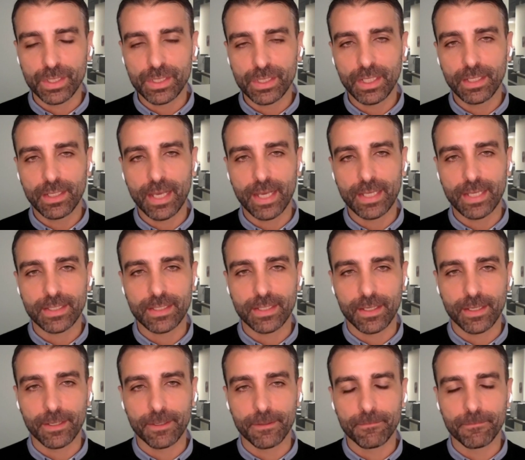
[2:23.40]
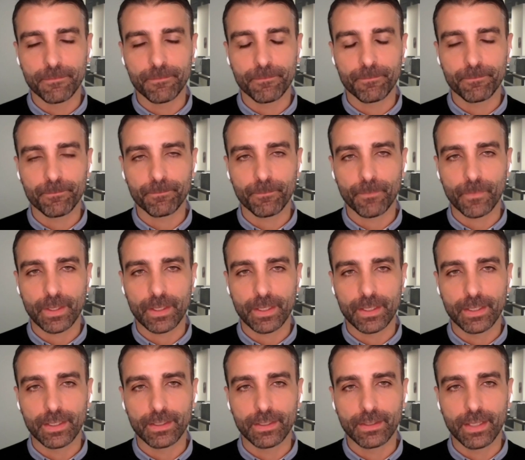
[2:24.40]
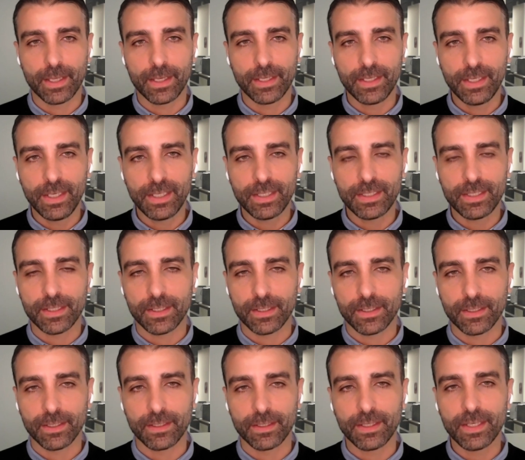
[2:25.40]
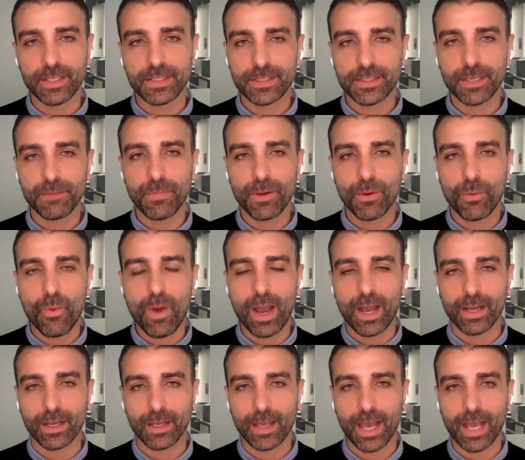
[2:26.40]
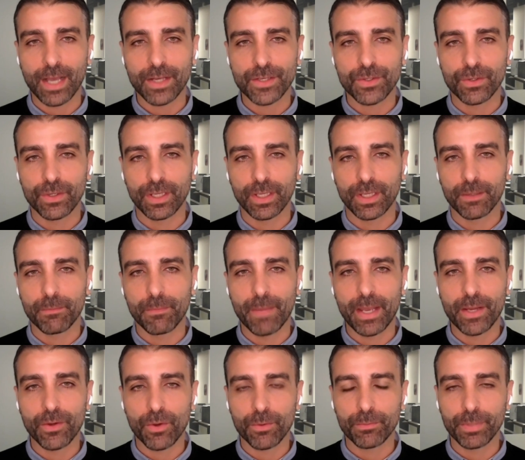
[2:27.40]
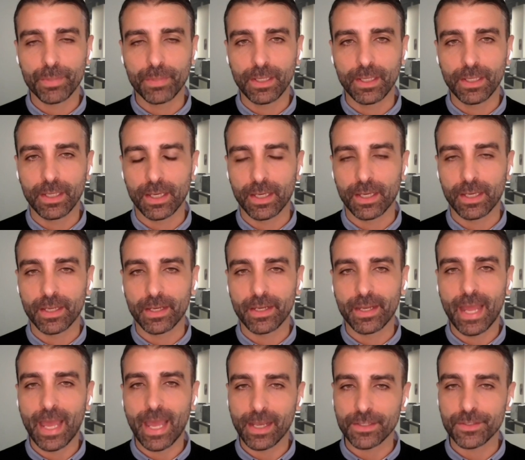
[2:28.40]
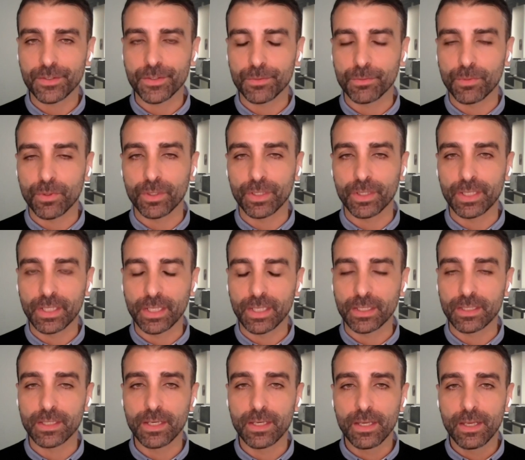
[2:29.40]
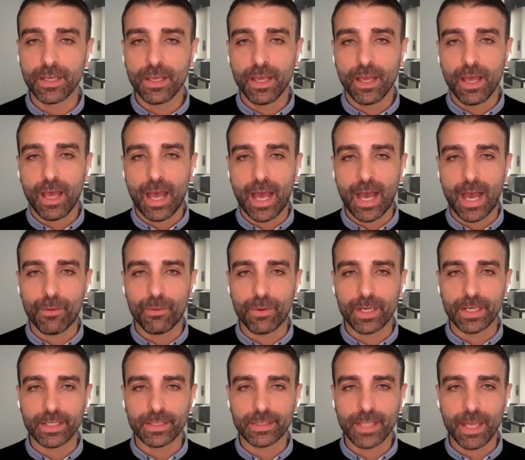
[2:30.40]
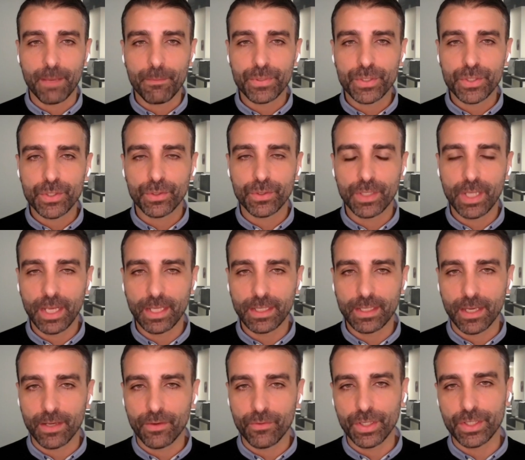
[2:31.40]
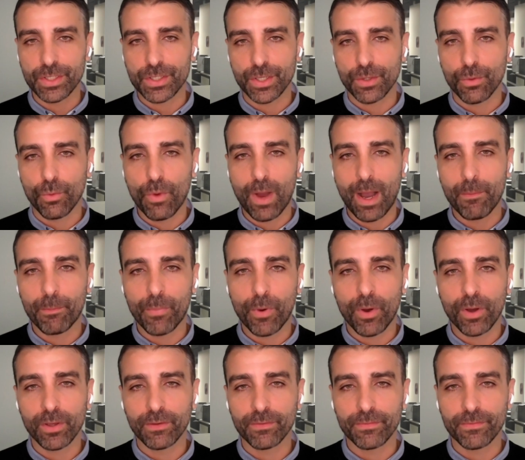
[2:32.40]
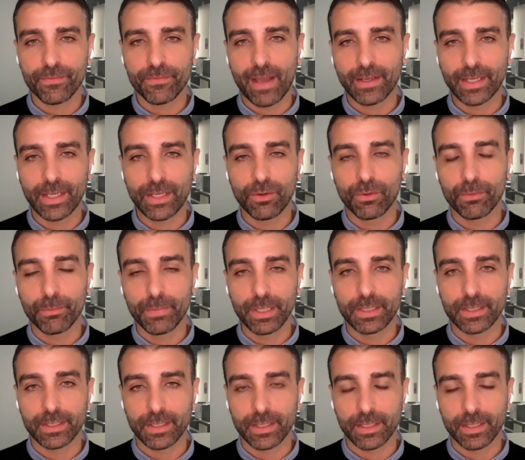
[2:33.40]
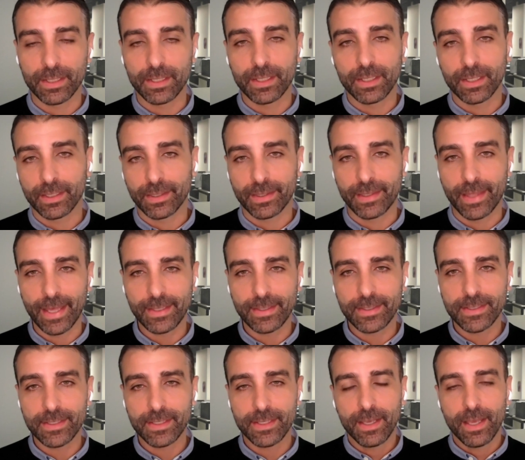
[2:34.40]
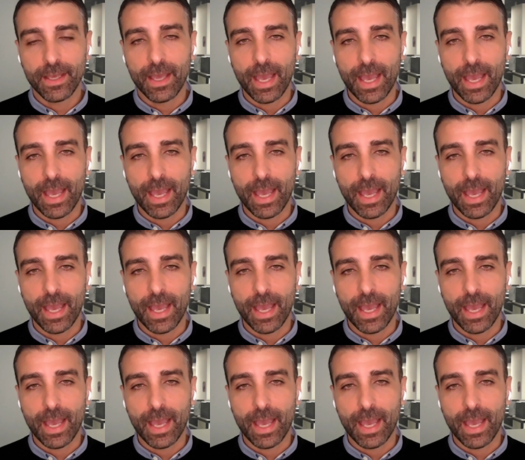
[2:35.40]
we see that um, uh, the heat uh, near One actually might not be uh, negligible indeed. Our temperature data reached 1.5 kilometer debt.